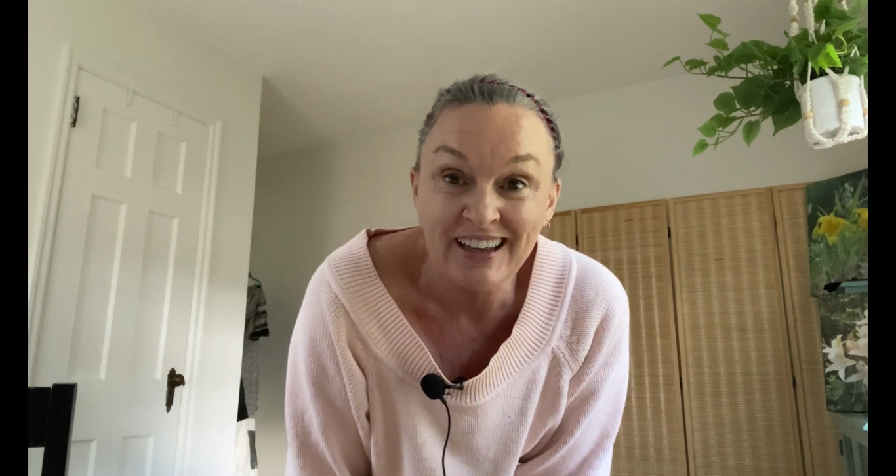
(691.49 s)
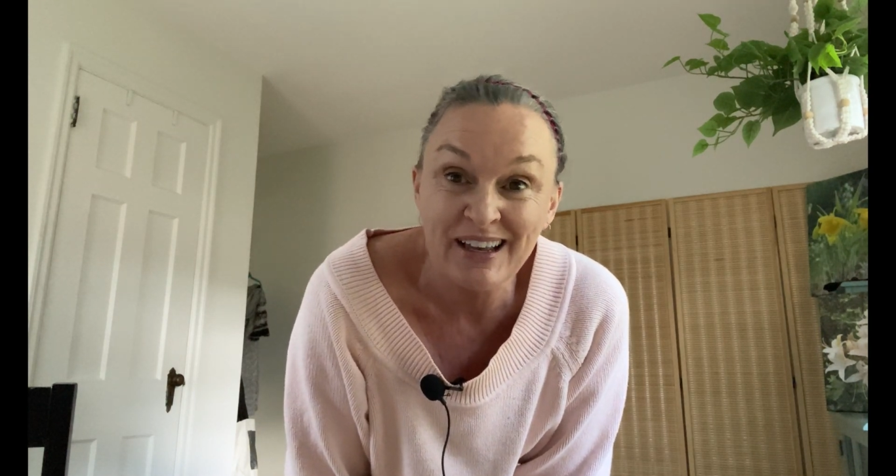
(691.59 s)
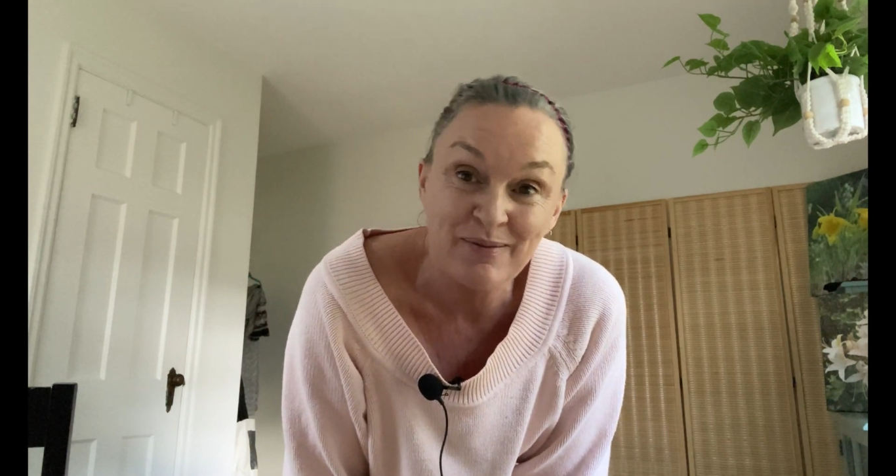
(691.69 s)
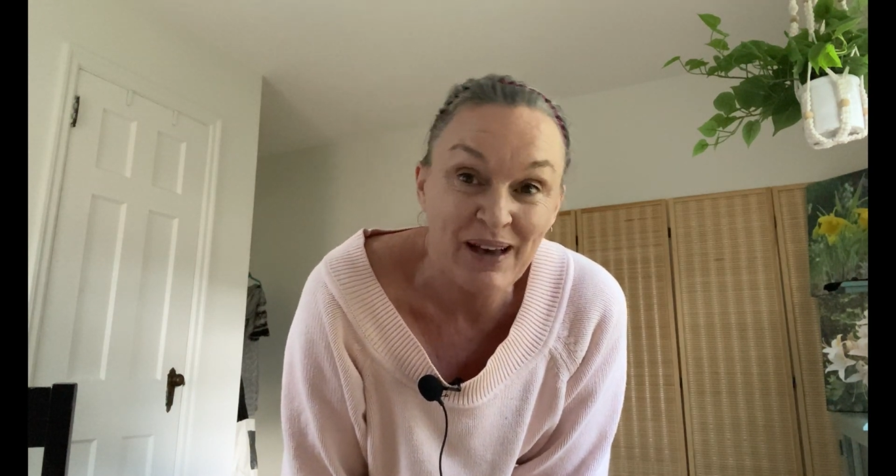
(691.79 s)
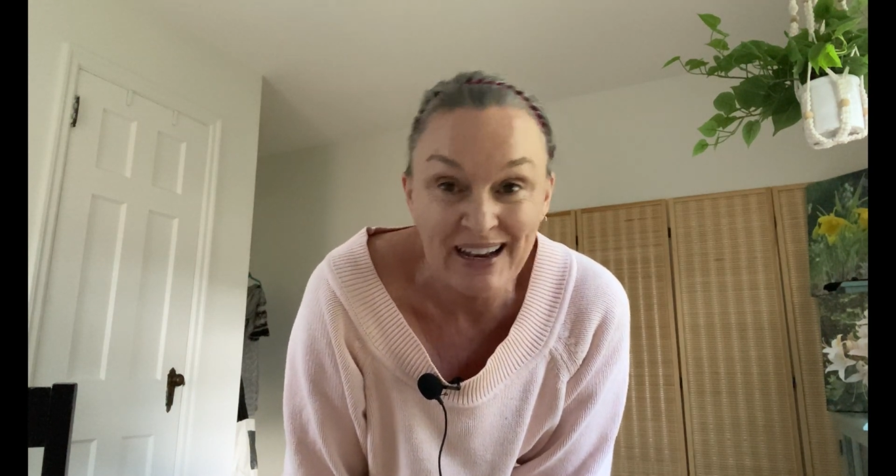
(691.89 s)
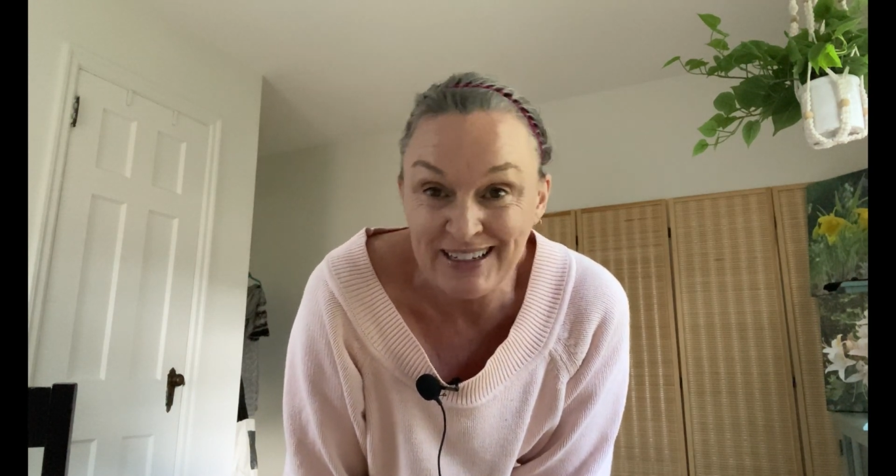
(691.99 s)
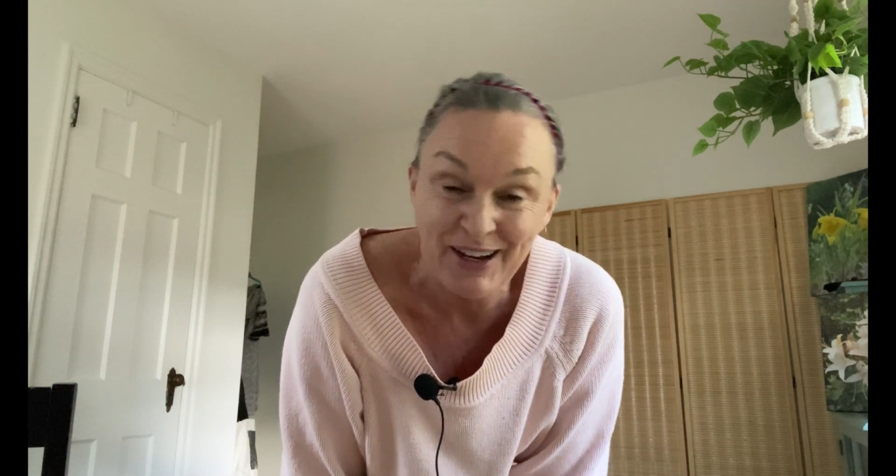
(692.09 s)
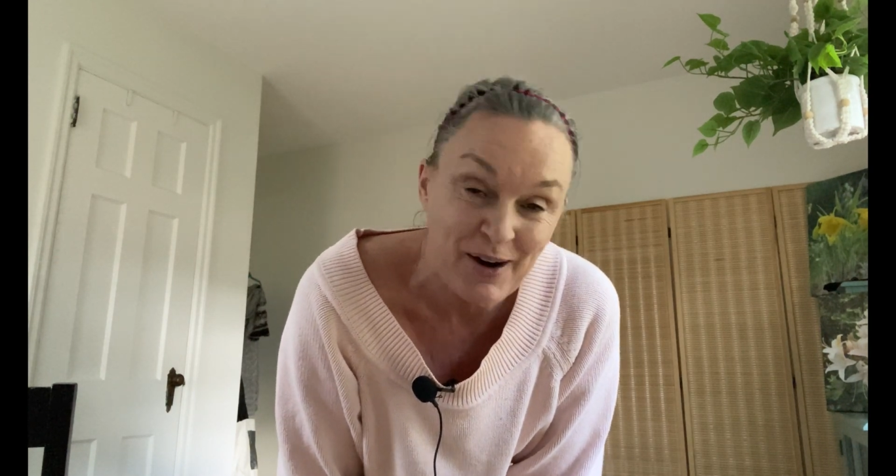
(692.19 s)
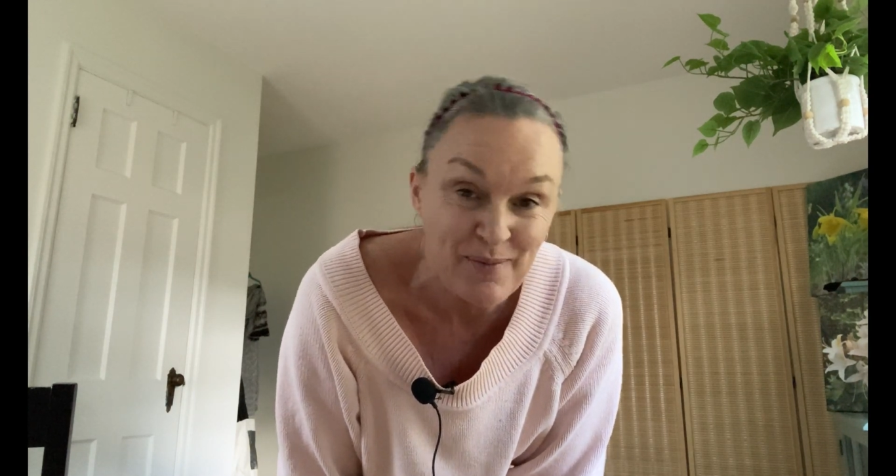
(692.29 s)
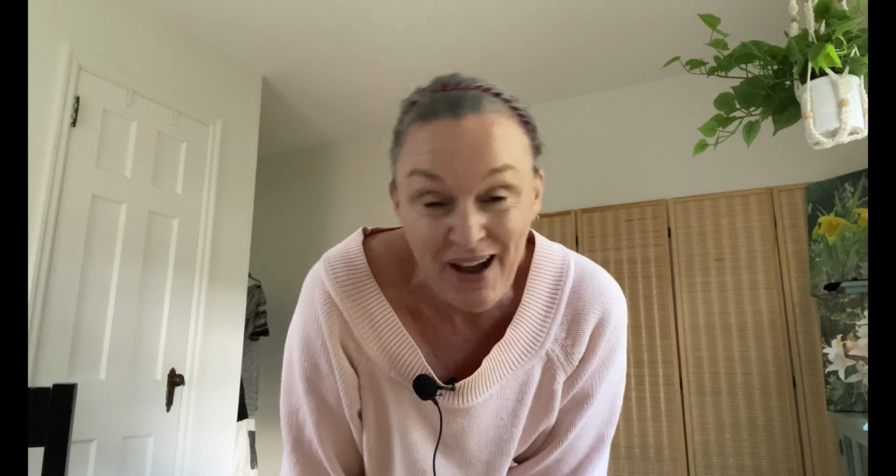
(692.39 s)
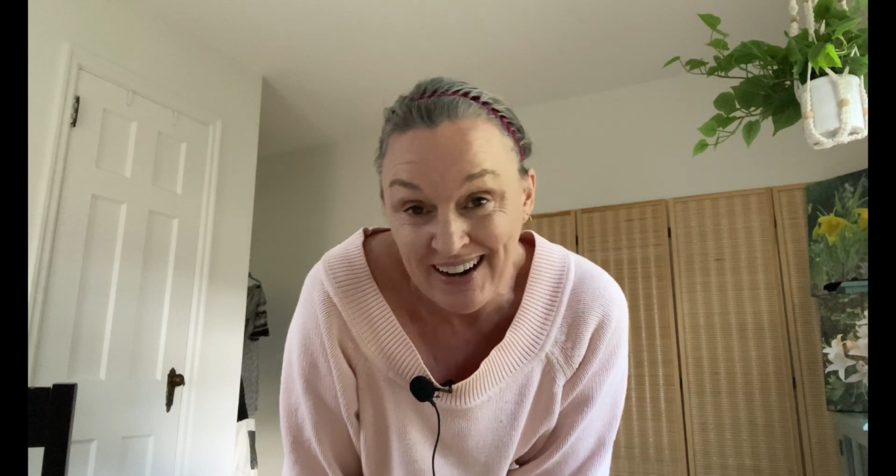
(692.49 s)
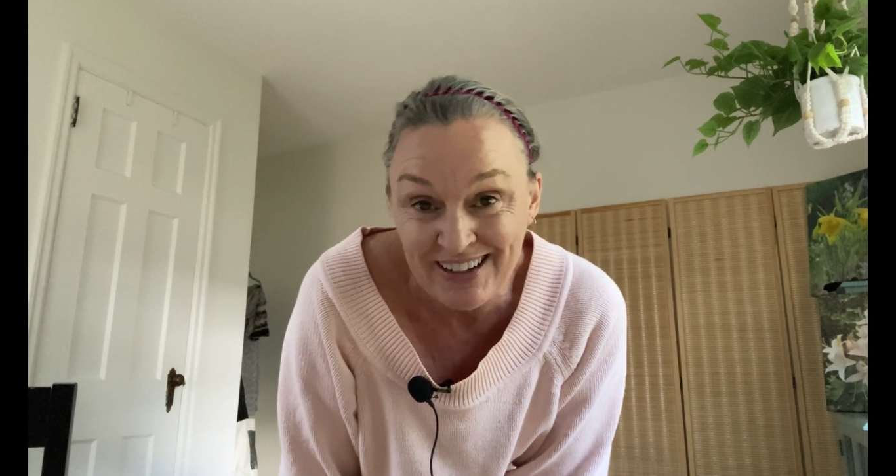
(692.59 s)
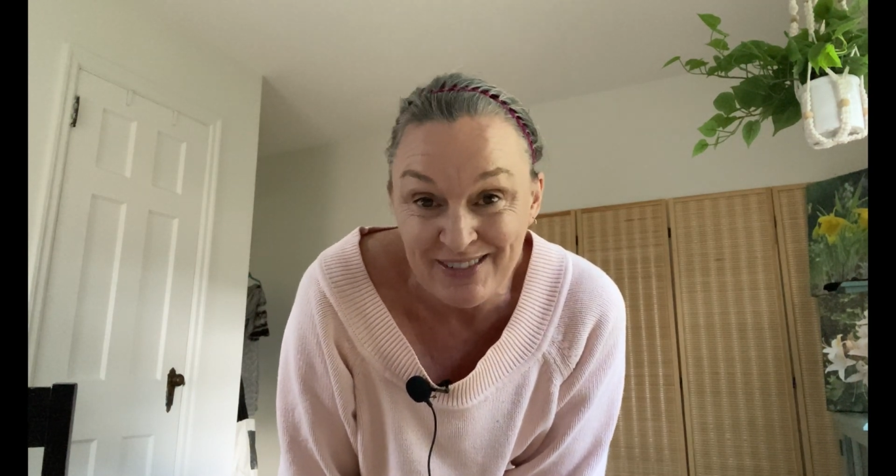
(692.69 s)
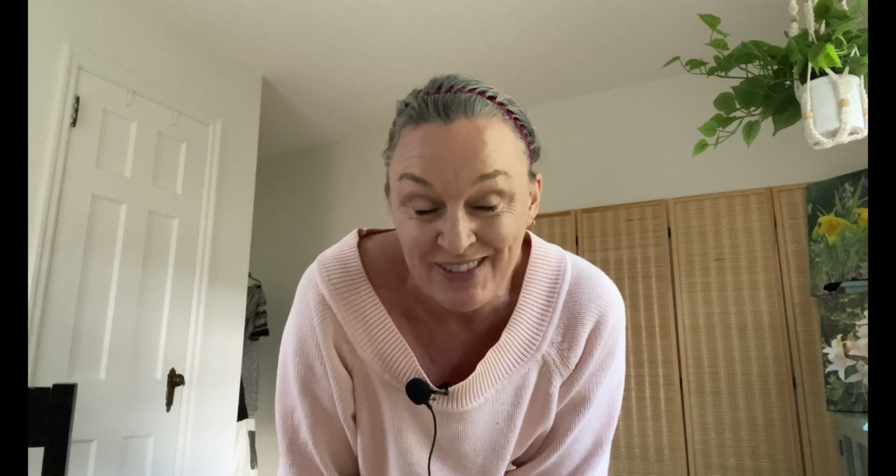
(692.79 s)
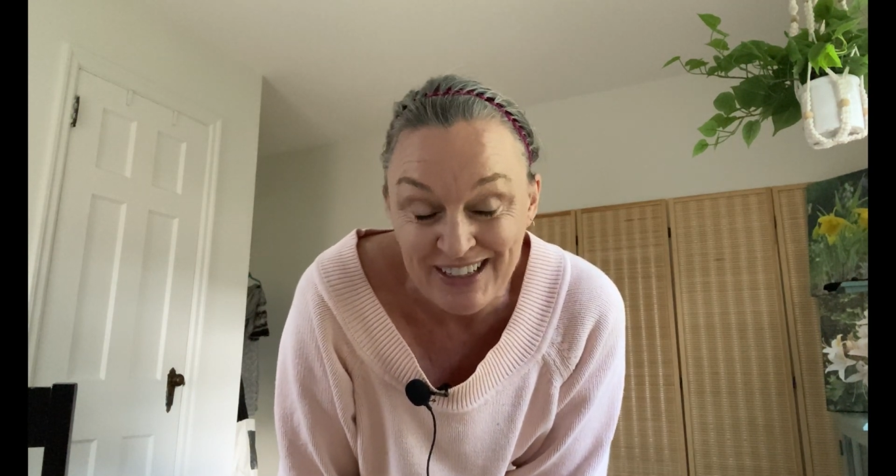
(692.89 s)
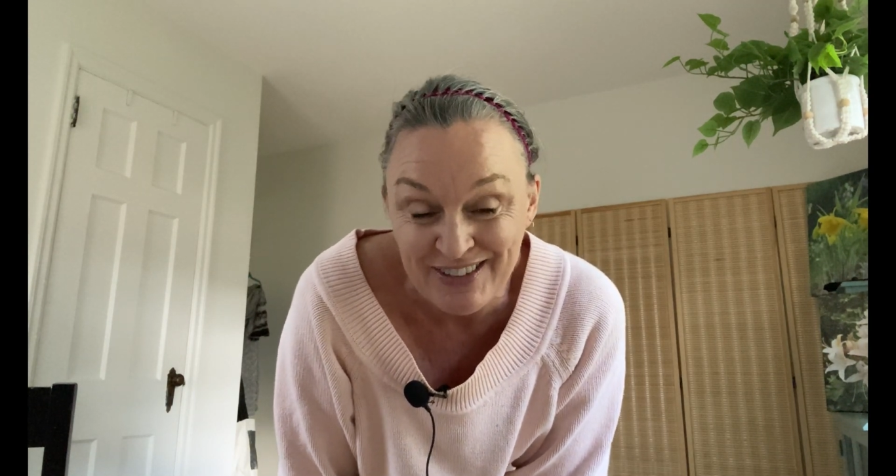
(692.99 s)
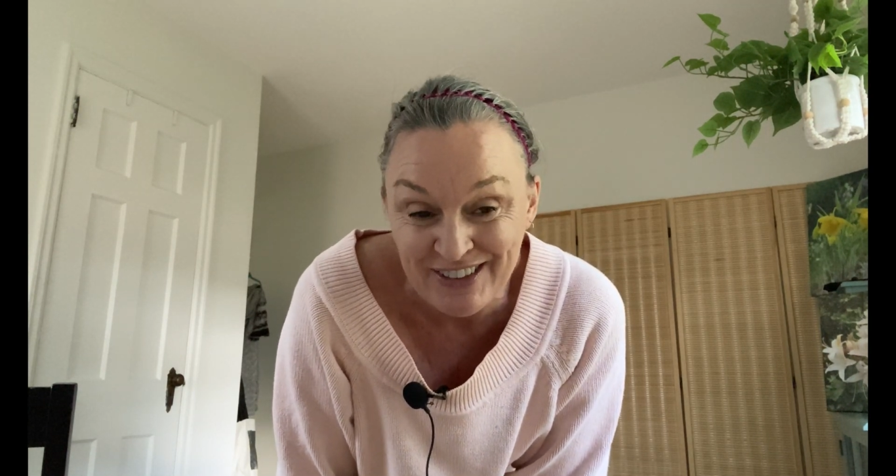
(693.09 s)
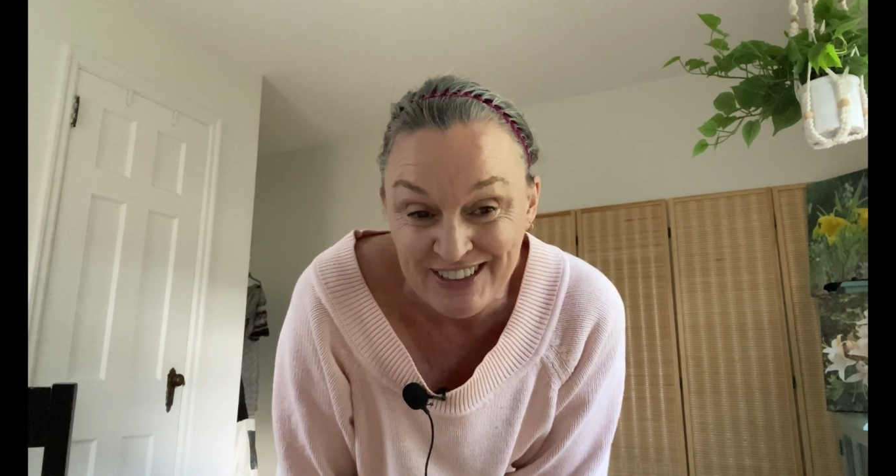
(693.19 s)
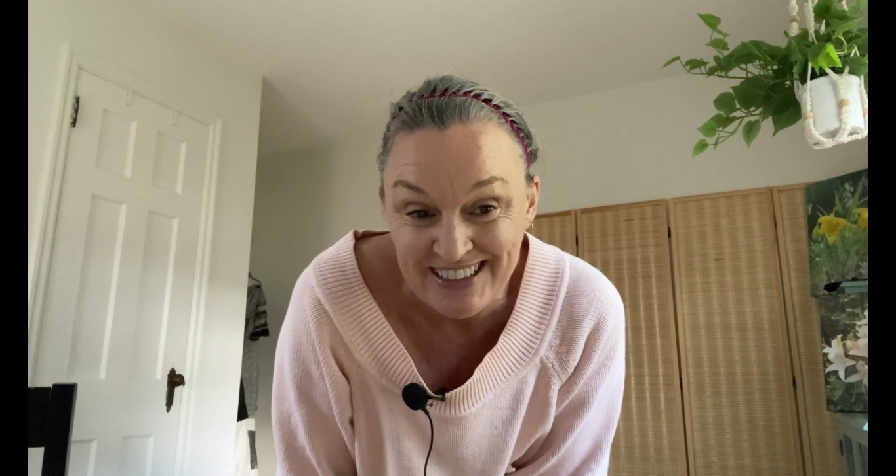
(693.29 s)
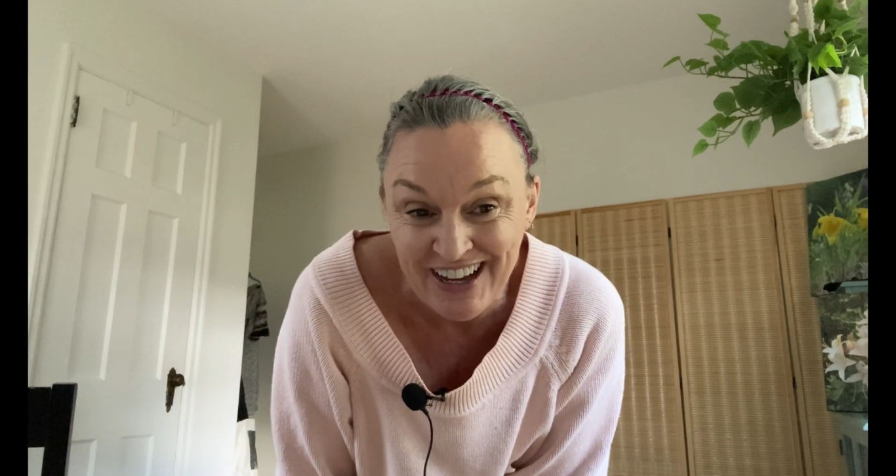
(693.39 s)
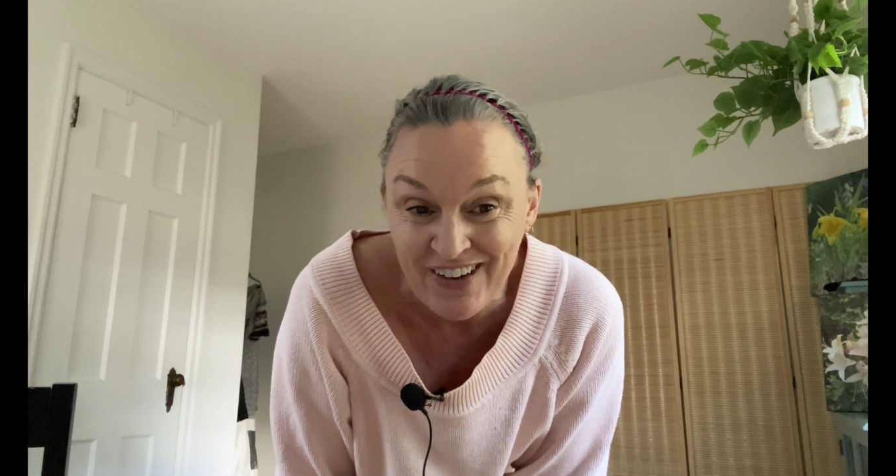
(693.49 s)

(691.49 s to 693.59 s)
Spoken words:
impacting our mind and vice versa.